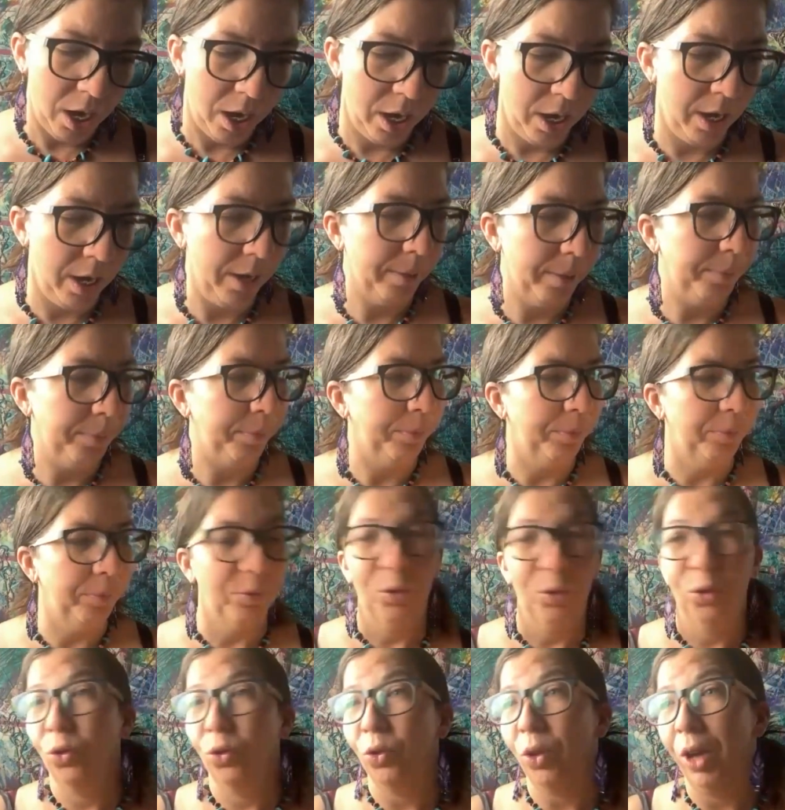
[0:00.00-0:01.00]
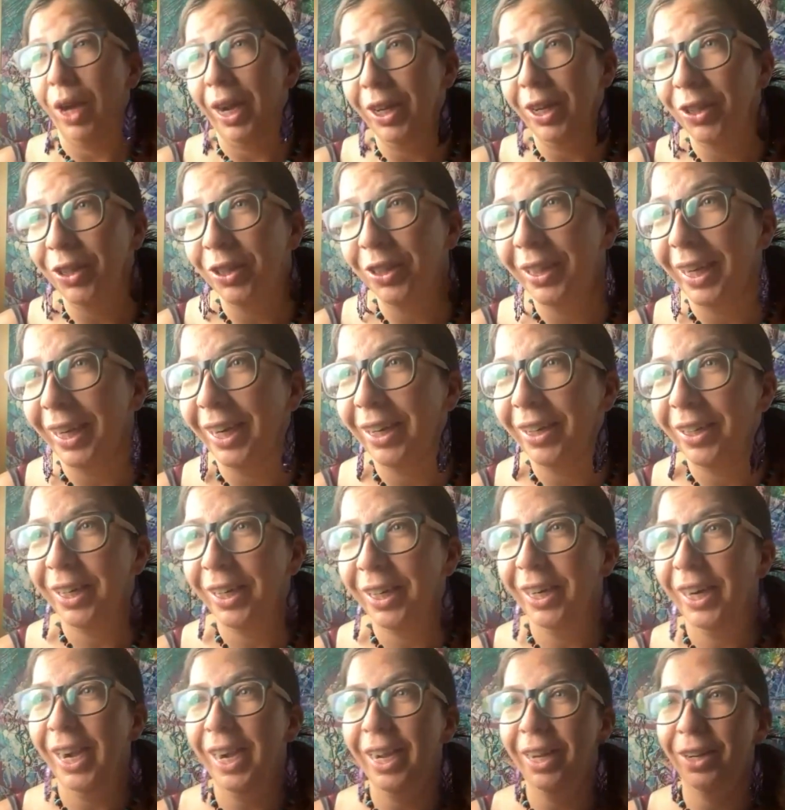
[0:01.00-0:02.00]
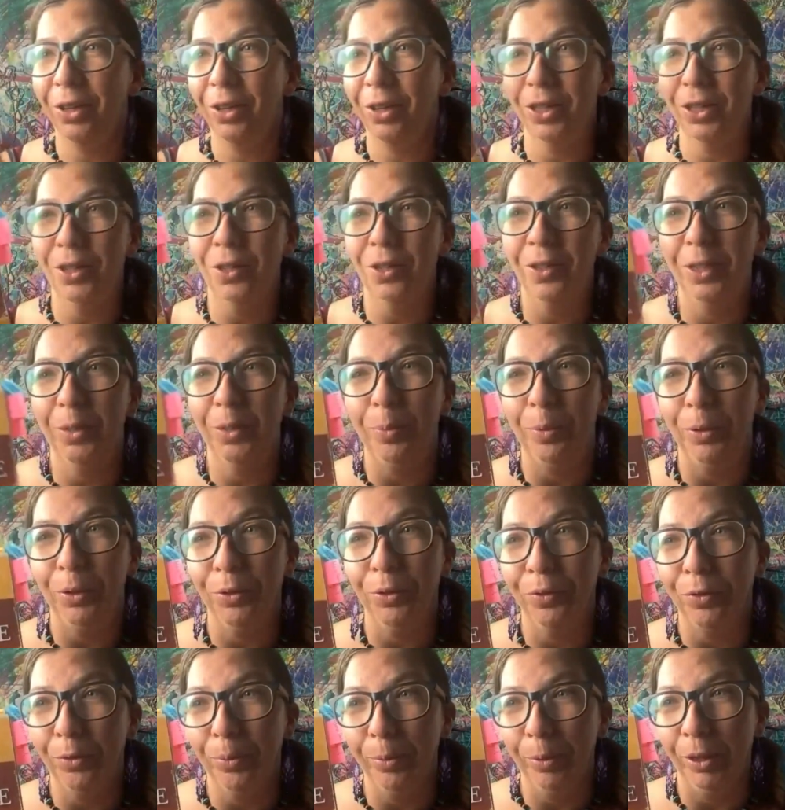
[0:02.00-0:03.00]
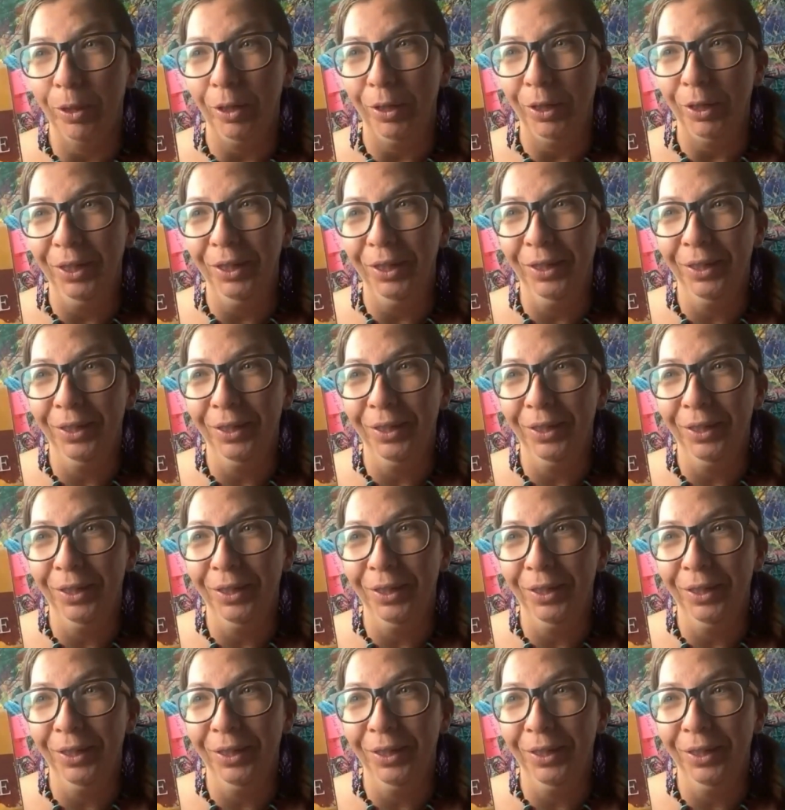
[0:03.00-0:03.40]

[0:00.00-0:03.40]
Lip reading: Trial and error, and also this beautiful book,